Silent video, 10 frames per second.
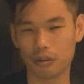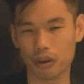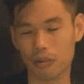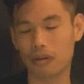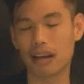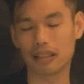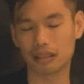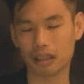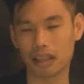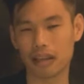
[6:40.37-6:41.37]
We will
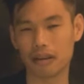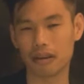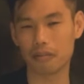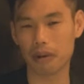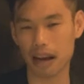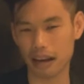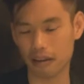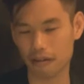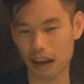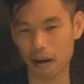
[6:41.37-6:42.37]
actually buy
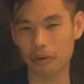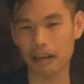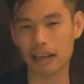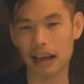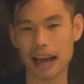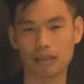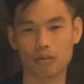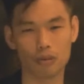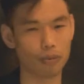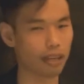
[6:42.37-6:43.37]
the fabric
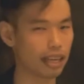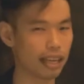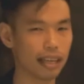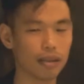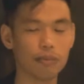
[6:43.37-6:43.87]
as what we need.